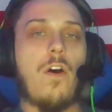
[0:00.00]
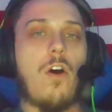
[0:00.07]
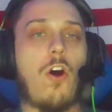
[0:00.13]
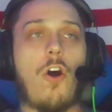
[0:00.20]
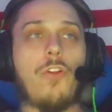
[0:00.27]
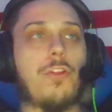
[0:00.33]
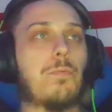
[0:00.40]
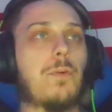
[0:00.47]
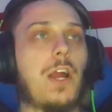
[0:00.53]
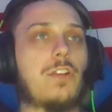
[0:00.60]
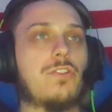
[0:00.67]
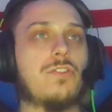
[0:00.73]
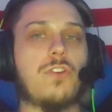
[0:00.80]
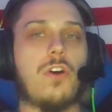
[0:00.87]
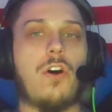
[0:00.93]
All the
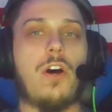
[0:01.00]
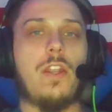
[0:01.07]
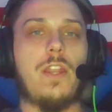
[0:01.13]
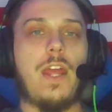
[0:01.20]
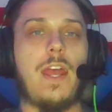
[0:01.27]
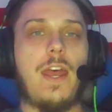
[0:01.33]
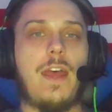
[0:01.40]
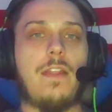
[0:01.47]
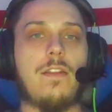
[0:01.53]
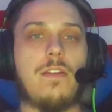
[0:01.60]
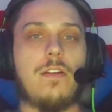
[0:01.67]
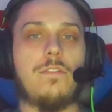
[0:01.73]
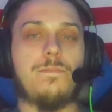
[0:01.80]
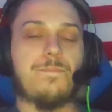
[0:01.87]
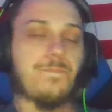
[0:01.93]
pressure's on, and
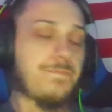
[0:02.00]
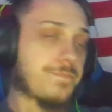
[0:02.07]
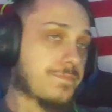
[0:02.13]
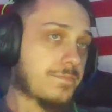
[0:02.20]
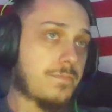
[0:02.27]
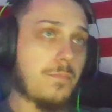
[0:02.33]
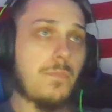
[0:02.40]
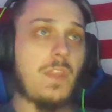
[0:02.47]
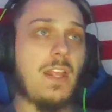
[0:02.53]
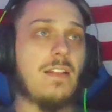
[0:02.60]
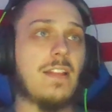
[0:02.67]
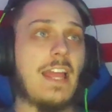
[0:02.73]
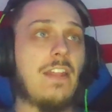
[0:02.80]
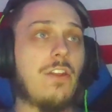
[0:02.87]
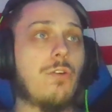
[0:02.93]

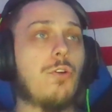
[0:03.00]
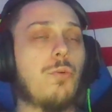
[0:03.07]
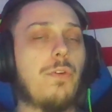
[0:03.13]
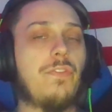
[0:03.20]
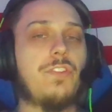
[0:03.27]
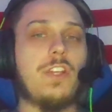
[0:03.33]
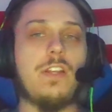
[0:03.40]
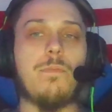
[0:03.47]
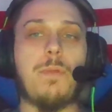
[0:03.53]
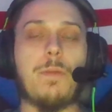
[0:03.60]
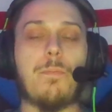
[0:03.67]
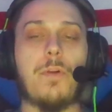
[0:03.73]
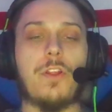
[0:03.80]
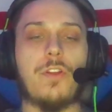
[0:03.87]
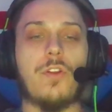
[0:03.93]
Lando, who we've seen be
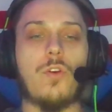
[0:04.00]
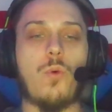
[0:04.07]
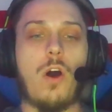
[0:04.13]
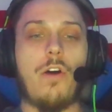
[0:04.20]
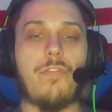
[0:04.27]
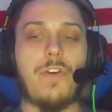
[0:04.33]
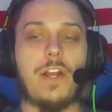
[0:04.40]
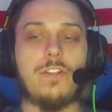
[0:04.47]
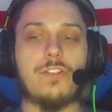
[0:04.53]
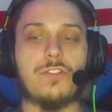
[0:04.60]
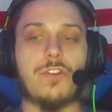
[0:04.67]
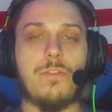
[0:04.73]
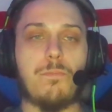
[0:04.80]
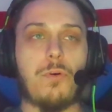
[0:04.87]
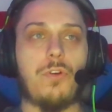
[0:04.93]
pretty good in qualifying, just
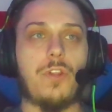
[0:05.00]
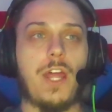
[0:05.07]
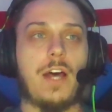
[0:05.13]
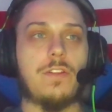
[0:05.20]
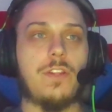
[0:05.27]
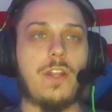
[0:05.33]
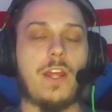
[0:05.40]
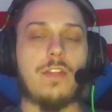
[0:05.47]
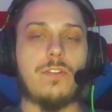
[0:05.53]
couldn't pull it out today.